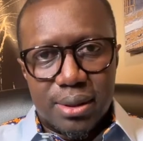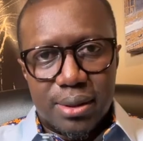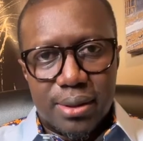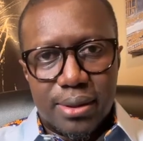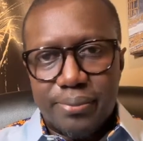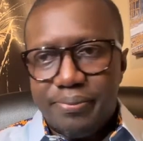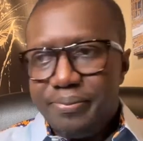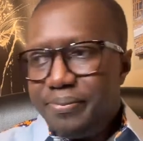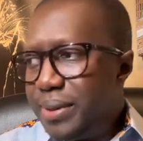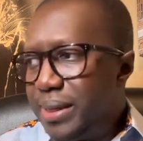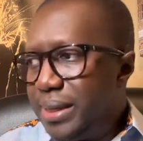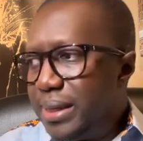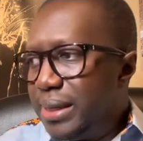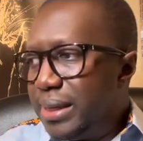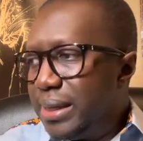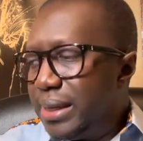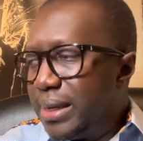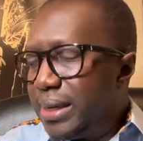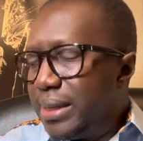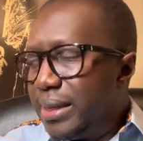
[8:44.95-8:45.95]

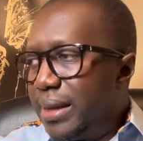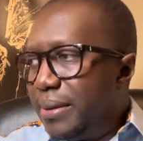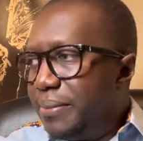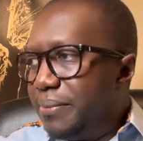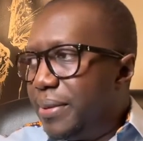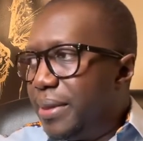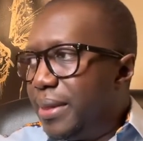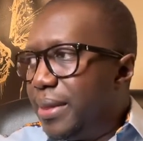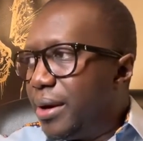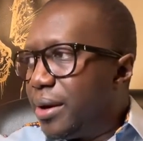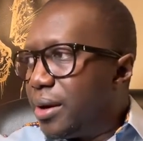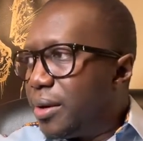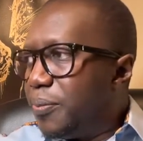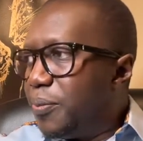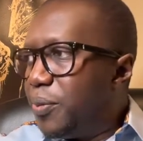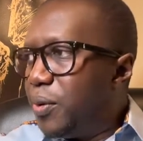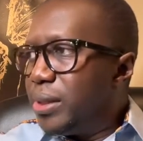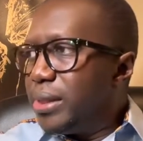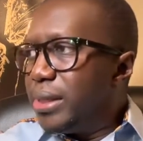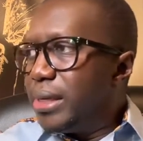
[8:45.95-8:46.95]
They're
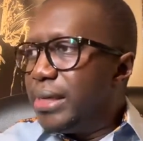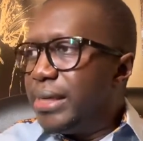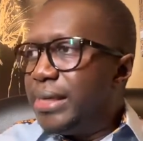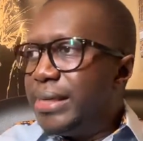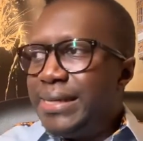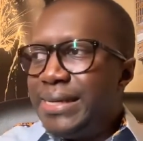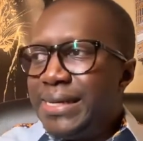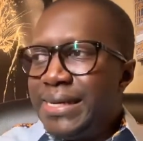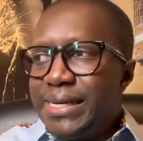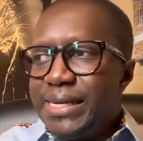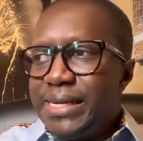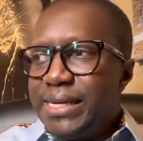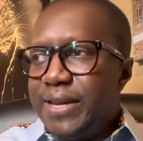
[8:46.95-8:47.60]
put in